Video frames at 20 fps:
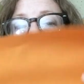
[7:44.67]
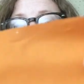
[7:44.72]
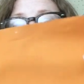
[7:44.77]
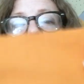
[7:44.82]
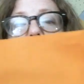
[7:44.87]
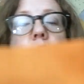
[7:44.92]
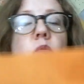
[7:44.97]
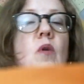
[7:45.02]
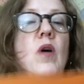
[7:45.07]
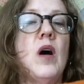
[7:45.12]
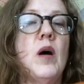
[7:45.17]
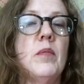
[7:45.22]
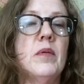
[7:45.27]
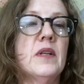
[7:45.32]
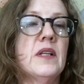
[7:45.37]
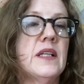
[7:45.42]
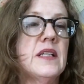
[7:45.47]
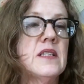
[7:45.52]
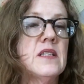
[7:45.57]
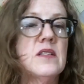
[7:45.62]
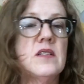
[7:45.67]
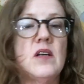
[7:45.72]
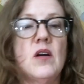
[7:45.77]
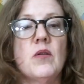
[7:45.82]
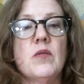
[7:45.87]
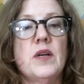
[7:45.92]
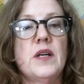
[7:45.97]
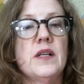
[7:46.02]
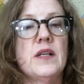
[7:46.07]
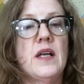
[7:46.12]
They're not wobbly
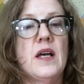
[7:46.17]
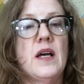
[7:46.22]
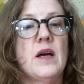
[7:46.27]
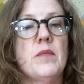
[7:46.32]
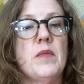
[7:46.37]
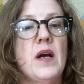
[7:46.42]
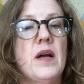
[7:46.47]
sewing them.